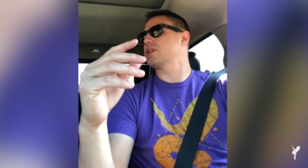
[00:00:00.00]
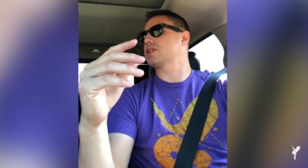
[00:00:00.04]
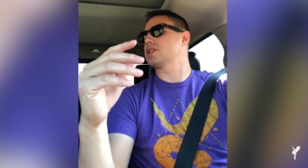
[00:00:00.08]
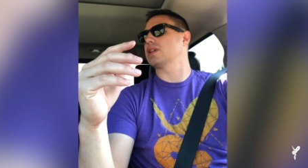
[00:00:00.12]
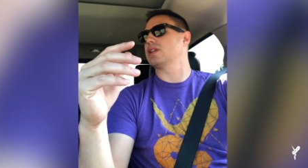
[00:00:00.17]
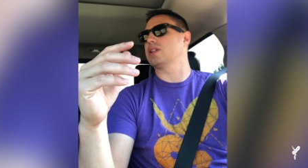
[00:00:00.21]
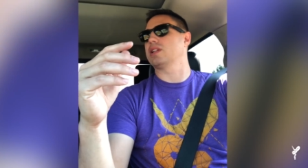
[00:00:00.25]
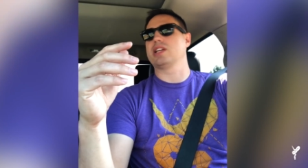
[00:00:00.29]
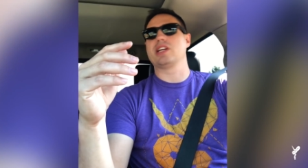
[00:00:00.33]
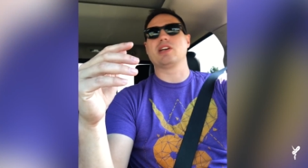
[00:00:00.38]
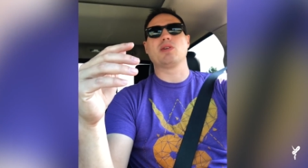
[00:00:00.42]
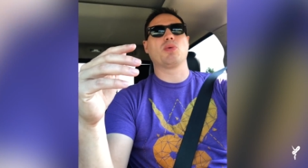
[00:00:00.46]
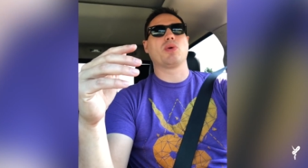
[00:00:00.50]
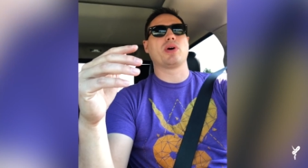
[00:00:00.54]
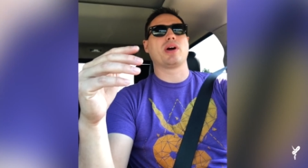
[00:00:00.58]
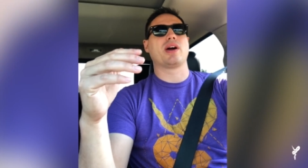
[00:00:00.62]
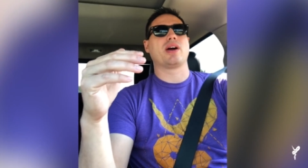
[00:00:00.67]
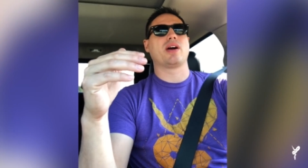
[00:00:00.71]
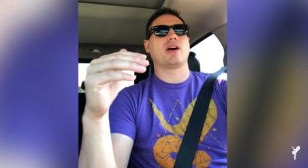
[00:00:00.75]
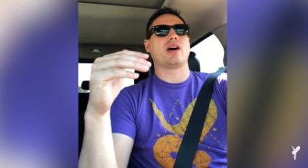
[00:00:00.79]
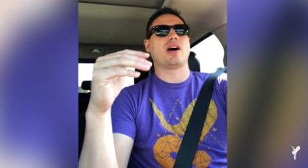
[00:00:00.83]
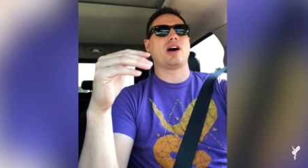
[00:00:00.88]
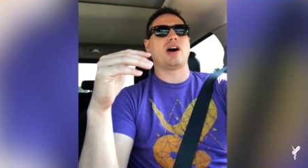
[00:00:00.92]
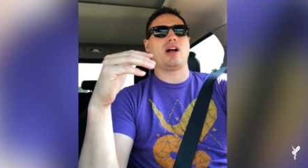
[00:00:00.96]
recently
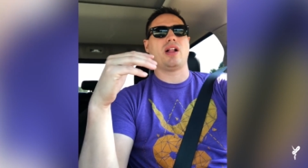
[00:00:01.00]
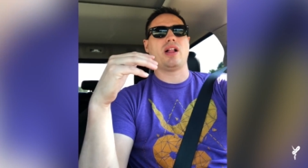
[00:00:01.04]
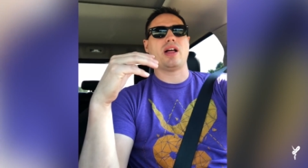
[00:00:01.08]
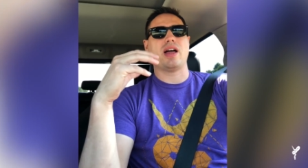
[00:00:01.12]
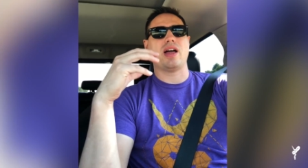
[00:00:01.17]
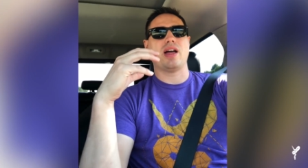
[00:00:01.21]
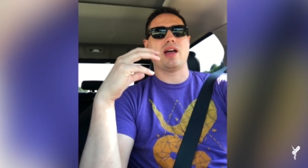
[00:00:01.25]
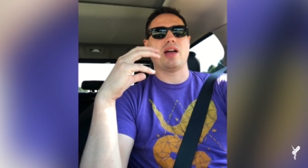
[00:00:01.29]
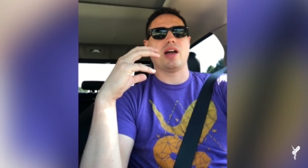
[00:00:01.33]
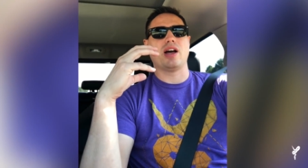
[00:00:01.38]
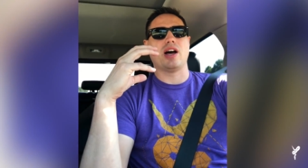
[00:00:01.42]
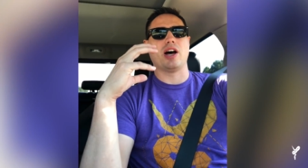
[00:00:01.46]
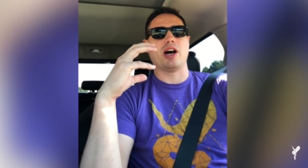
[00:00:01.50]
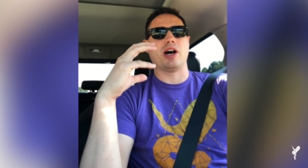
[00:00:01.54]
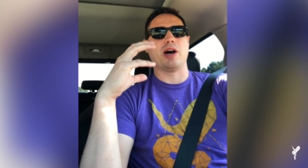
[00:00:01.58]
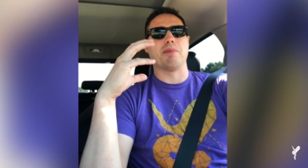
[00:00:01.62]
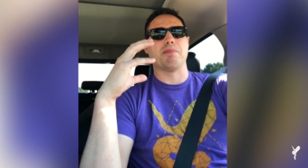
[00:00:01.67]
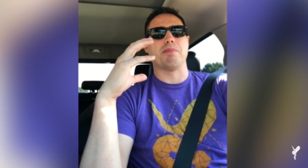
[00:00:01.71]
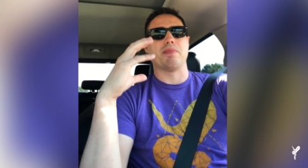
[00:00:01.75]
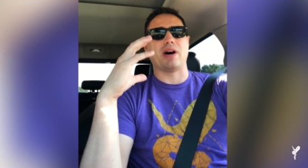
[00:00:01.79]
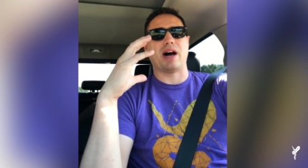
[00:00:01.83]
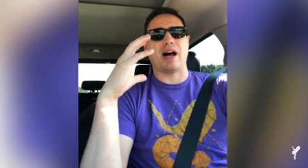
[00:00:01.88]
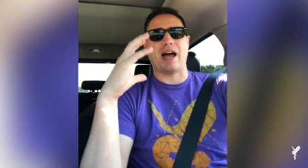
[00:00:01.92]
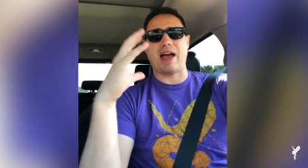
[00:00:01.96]
where I'll,
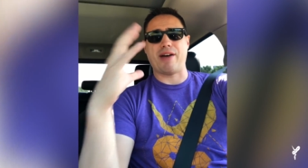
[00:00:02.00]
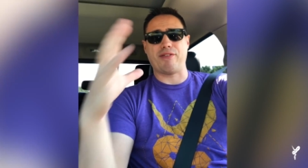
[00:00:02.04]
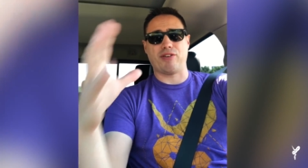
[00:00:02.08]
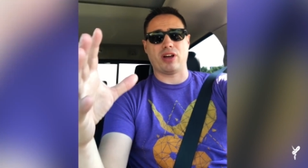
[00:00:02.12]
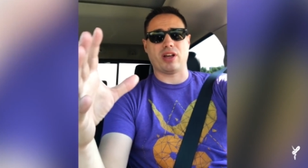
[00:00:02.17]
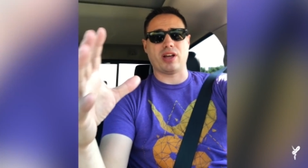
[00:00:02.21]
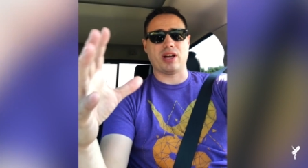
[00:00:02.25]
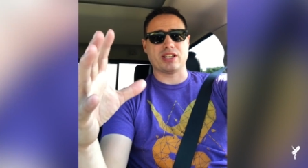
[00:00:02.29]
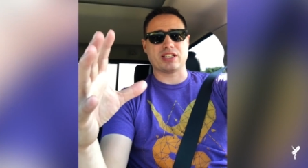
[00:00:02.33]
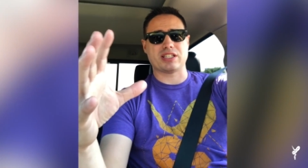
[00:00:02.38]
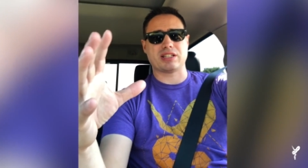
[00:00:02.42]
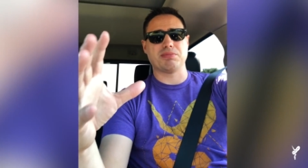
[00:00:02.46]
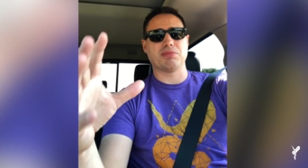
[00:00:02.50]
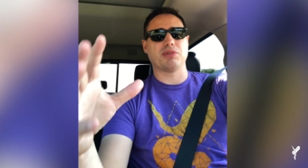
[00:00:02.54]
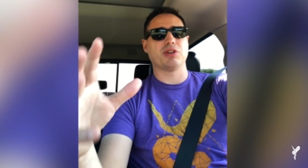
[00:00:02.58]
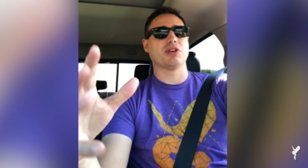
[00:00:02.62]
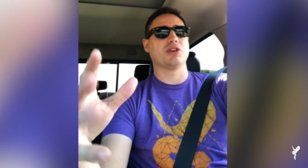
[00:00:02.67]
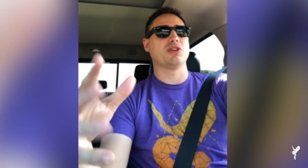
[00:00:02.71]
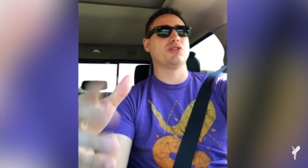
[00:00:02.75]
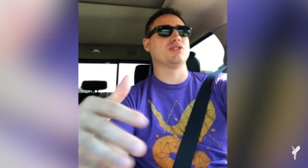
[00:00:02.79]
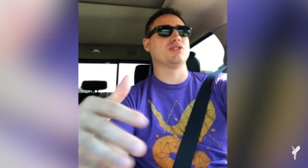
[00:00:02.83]
I have a customer